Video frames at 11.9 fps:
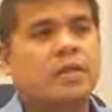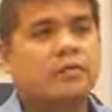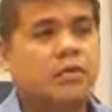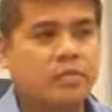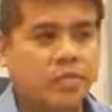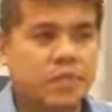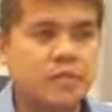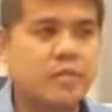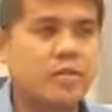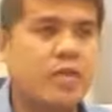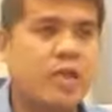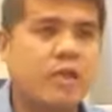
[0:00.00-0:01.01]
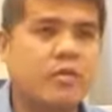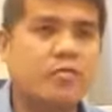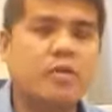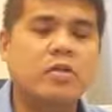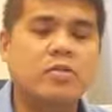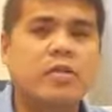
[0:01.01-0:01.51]
information like
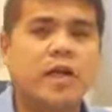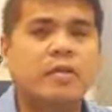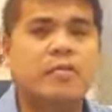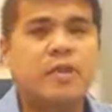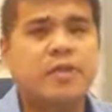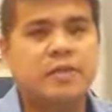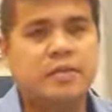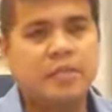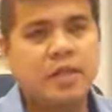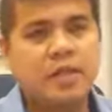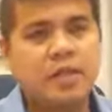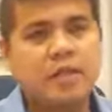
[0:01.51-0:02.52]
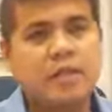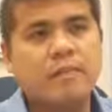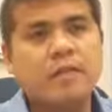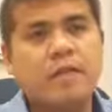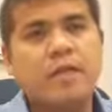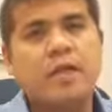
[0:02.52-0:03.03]
voluntary
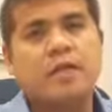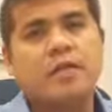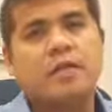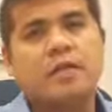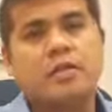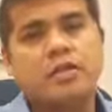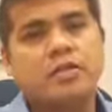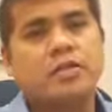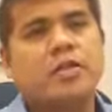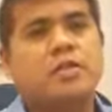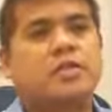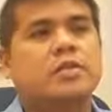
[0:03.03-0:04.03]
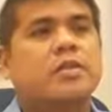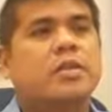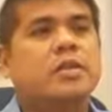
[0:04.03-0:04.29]
participating in the research,